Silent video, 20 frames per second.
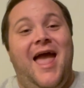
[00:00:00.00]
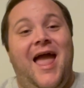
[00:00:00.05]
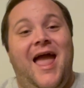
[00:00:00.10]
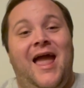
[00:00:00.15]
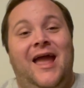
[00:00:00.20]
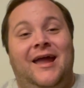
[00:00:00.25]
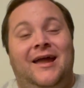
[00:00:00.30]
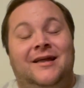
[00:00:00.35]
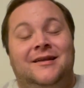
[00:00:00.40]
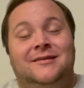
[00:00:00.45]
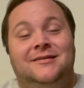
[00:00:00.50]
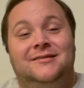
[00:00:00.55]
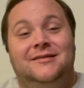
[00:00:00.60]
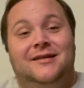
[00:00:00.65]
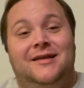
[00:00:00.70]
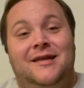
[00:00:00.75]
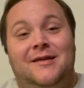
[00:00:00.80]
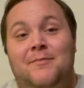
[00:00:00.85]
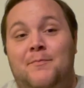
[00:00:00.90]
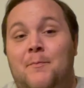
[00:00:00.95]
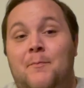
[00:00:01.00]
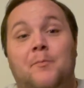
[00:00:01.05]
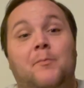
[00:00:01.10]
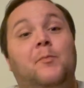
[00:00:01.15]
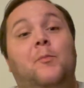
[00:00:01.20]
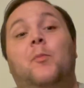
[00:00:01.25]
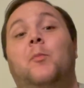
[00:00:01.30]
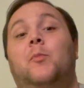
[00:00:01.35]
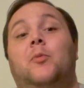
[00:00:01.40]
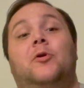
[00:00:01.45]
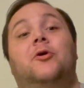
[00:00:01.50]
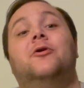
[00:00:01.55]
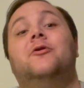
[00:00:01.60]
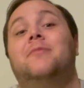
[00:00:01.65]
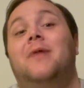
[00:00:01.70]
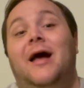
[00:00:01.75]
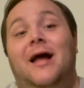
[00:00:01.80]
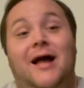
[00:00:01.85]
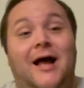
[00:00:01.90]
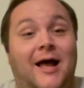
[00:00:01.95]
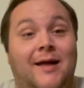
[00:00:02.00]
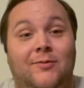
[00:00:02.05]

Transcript: and it burned my